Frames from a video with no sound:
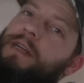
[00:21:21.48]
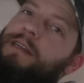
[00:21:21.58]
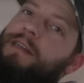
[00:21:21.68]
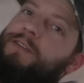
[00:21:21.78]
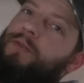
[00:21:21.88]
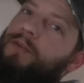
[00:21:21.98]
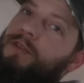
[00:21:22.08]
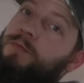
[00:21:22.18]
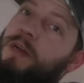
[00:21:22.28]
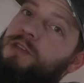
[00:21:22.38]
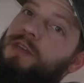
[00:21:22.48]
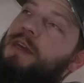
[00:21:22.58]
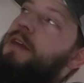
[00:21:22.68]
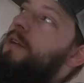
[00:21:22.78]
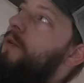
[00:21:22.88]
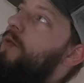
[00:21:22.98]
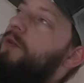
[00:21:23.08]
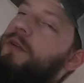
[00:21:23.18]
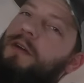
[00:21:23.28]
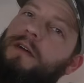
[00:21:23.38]
like this, or especially an
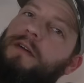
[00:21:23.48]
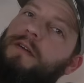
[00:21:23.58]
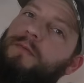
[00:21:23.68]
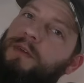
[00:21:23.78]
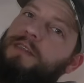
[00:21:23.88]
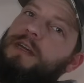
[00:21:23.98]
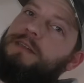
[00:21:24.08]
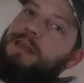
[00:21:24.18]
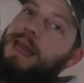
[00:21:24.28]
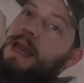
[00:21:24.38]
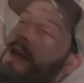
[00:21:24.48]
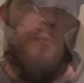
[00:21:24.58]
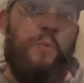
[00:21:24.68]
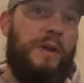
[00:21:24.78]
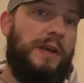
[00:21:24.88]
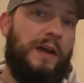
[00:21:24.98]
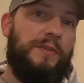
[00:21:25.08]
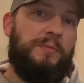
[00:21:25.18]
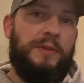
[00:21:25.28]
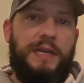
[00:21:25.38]
old recessed can. One
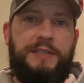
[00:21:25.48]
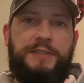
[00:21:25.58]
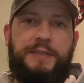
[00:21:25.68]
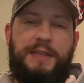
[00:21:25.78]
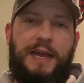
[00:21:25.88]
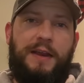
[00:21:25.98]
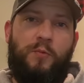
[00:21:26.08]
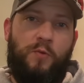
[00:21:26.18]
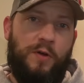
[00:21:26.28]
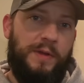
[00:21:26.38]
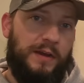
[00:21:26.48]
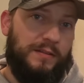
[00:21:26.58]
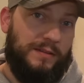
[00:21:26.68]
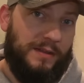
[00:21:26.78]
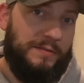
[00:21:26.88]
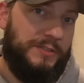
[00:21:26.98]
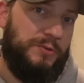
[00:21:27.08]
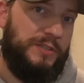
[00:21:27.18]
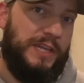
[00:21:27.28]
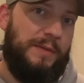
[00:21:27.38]
other place that warm air loves
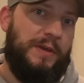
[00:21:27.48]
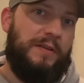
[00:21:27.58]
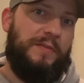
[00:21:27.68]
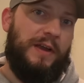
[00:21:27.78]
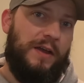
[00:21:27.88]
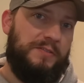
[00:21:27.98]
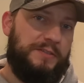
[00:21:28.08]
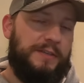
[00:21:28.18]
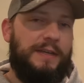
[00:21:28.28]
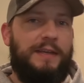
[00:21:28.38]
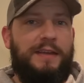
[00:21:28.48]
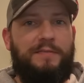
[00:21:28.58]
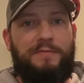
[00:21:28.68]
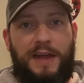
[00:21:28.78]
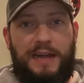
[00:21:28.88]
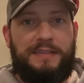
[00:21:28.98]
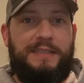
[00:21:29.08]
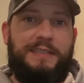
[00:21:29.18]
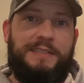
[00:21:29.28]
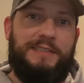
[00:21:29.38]
to escape out of your house, in fact,
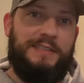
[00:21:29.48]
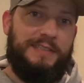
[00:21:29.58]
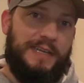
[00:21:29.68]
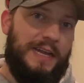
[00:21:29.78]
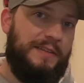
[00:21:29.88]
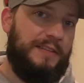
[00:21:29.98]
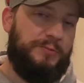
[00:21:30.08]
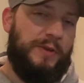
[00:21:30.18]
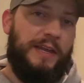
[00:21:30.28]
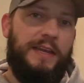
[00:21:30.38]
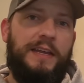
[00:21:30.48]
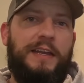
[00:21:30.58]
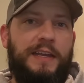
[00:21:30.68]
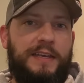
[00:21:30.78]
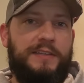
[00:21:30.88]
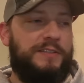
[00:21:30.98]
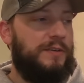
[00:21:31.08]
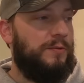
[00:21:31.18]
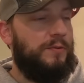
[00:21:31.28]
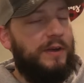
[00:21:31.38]
it's designed this way, is
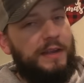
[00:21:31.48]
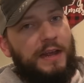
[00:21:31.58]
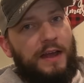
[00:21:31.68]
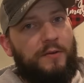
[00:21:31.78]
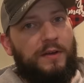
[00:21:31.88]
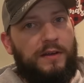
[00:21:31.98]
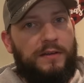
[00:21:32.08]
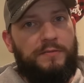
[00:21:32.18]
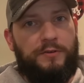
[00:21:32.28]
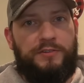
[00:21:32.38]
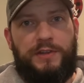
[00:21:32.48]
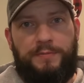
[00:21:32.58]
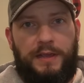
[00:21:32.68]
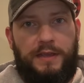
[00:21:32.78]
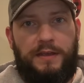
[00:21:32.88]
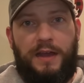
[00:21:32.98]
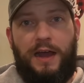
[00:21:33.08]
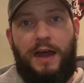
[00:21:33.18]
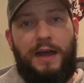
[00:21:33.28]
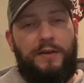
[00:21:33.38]
right out of your chimney.
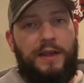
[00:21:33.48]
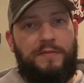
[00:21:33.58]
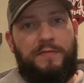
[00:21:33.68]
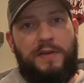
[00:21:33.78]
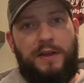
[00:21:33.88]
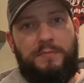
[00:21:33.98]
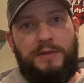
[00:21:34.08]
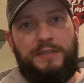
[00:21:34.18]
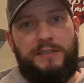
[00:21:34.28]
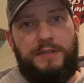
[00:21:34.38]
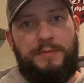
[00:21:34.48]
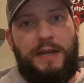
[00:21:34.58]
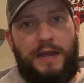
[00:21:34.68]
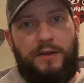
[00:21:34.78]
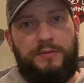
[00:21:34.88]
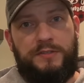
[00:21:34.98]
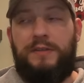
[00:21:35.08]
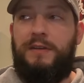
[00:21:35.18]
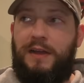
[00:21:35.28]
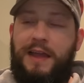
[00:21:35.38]
I don't have a fireplace in my house.
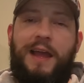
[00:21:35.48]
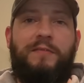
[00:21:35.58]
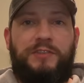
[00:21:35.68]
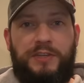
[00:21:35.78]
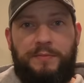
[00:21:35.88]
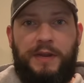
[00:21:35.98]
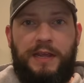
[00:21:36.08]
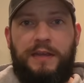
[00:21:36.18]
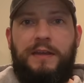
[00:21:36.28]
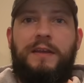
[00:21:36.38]
I have a chimney